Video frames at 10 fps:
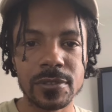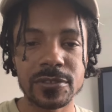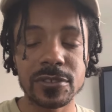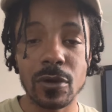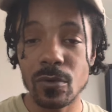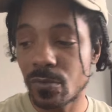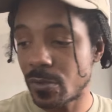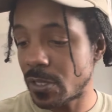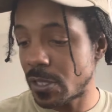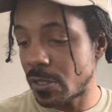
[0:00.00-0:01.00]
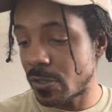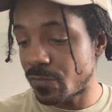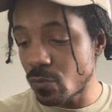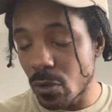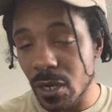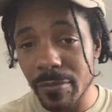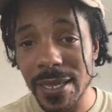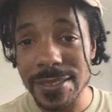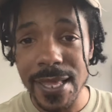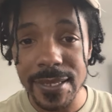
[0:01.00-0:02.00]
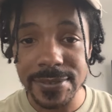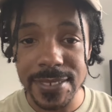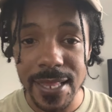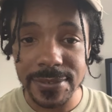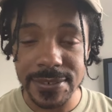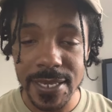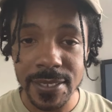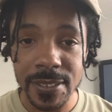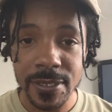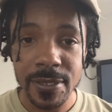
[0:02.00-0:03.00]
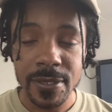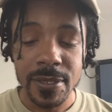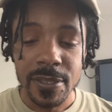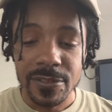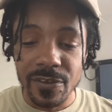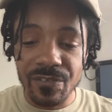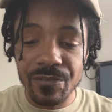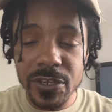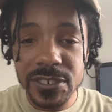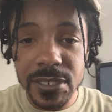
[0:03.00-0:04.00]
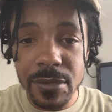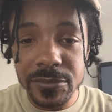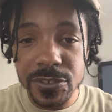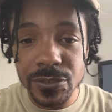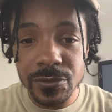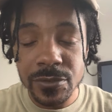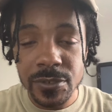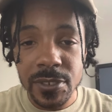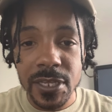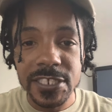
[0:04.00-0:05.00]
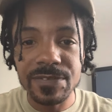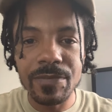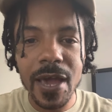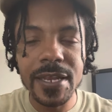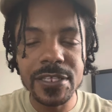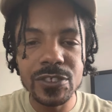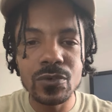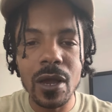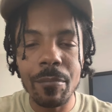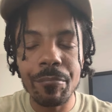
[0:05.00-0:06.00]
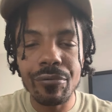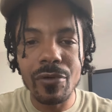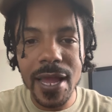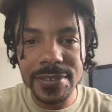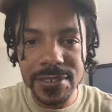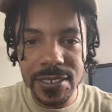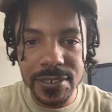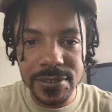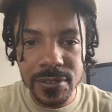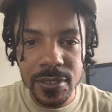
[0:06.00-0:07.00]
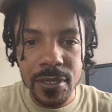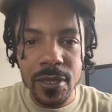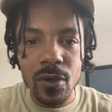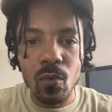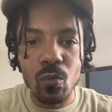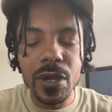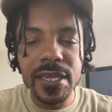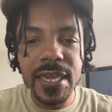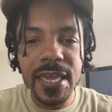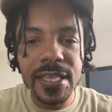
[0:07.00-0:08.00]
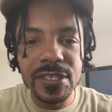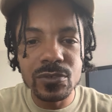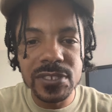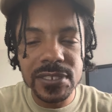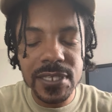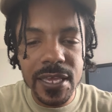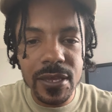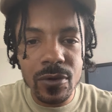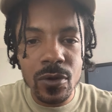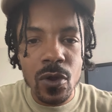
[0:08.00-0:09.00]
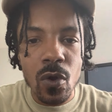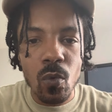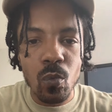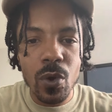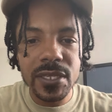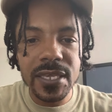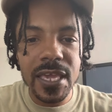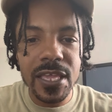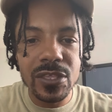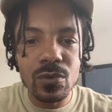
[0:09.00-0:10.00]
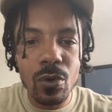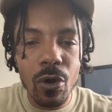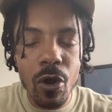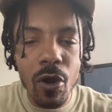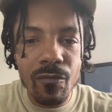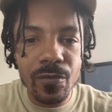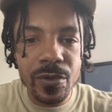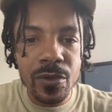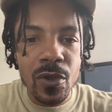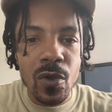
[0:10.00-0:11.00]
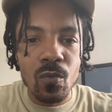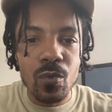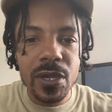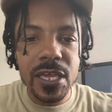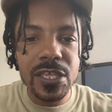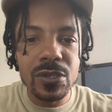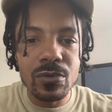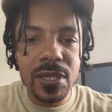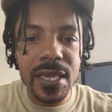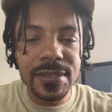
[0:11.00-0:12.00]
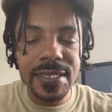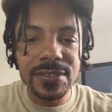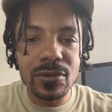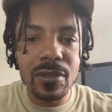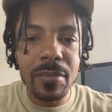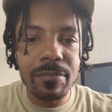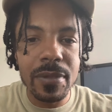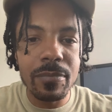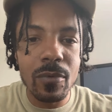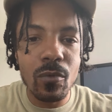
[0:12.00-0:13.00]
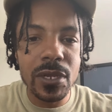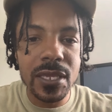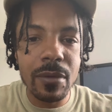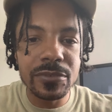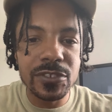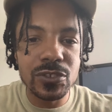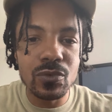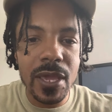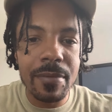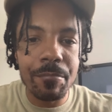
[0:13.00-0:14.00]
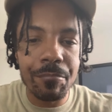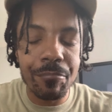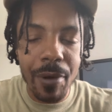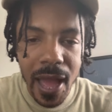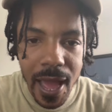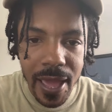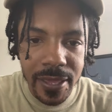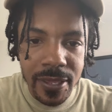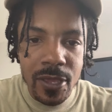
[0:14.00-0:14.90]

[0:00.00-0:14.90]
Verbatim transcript: So, if you want to make a $1,000 a day, the first step to do is finding you a product. What can you sell? What can you offer? What can you get that's going to make people want to come to you and buy?